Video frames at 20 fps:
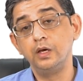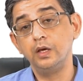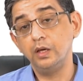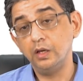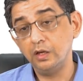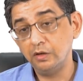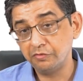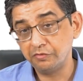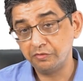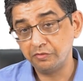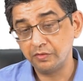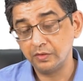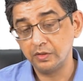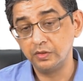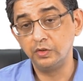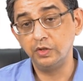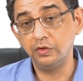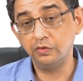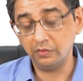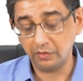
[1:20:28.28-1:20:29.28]
If
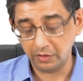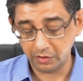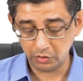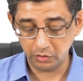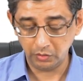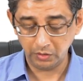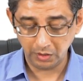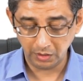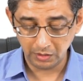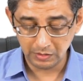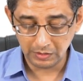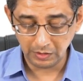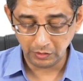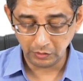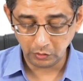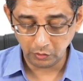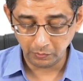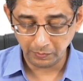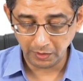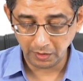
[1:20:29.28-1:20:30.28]
this ratio turns out
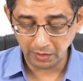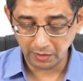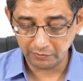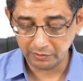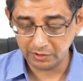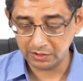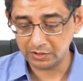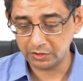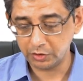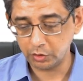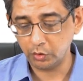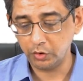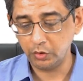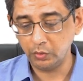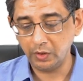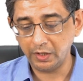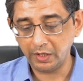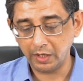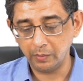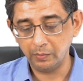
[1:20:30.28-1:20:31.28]
to be, I'll just show you
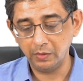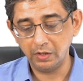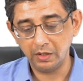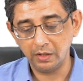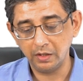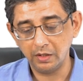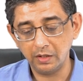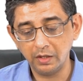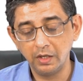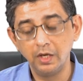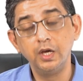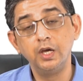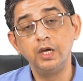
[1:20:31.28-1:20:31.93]
a table here.